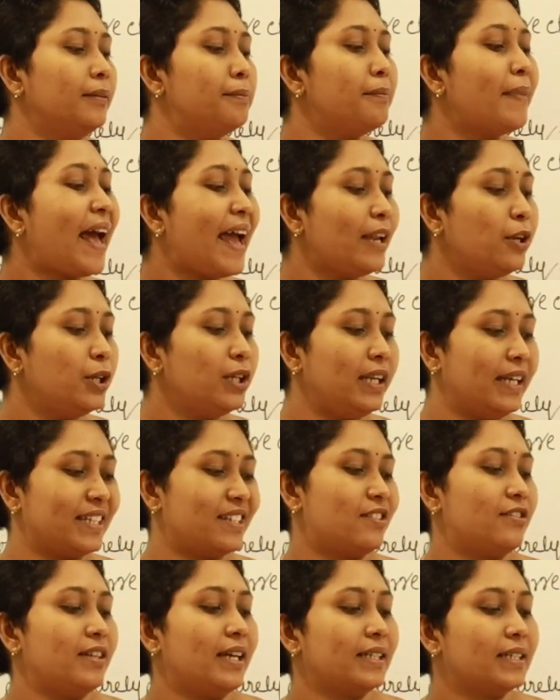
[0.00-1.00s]
Manual
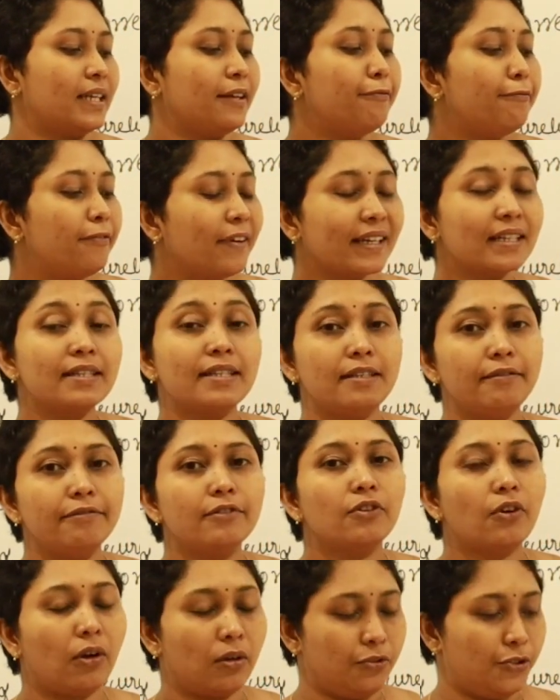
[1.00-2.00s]
extract effective
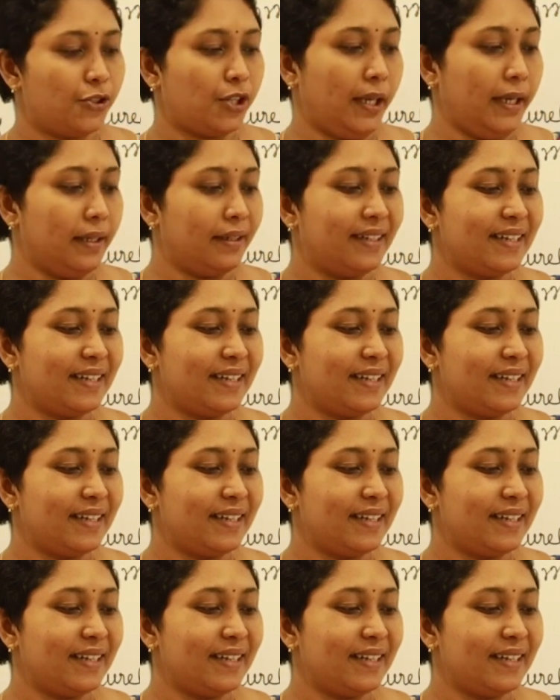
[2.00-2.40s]
cold chain,